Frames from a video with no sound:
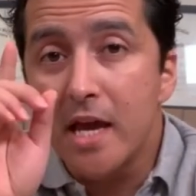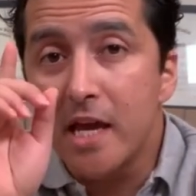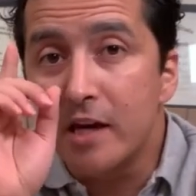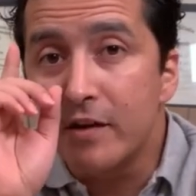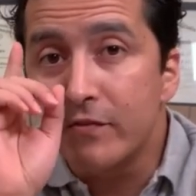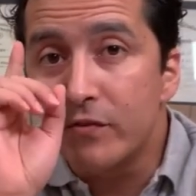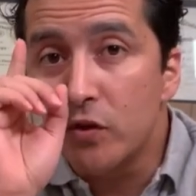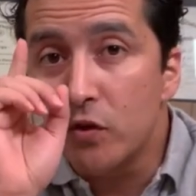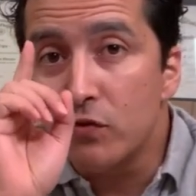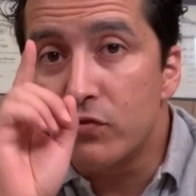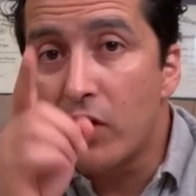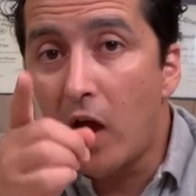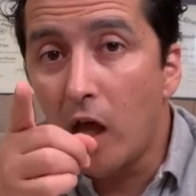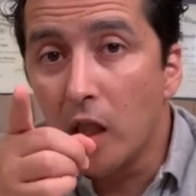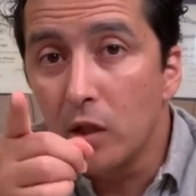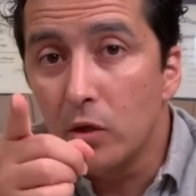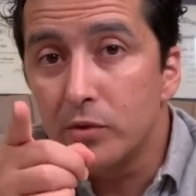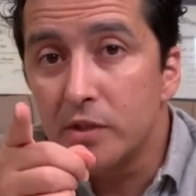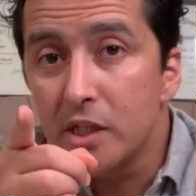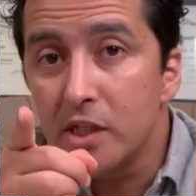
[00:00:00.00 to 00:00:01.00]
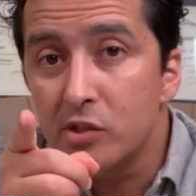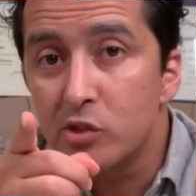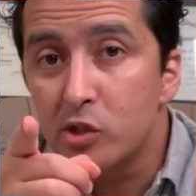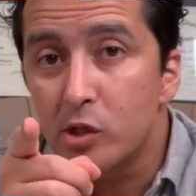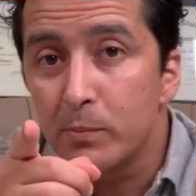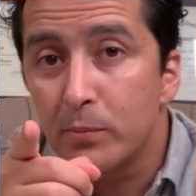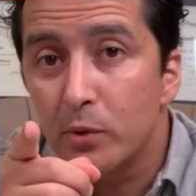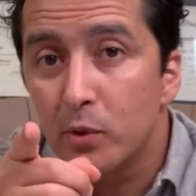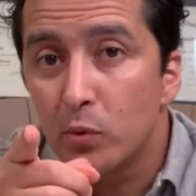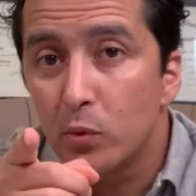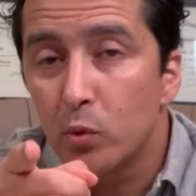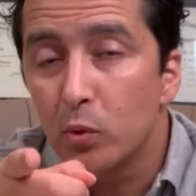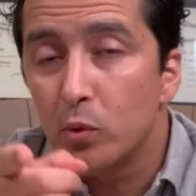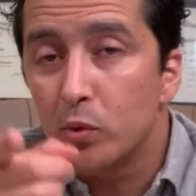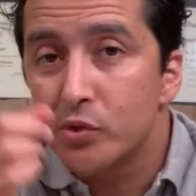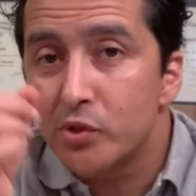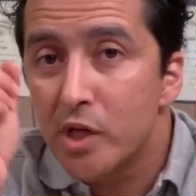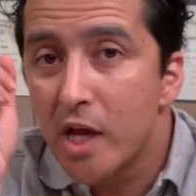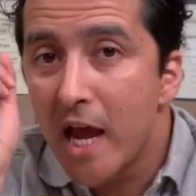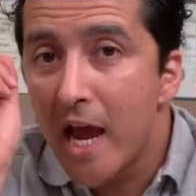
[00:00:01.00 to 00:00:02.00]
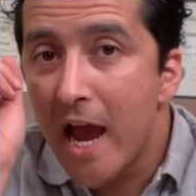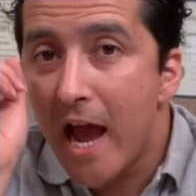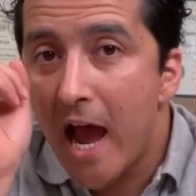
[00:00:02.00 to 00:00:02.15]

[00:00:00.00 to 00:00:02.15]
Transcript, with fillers: and if you follow these simple rules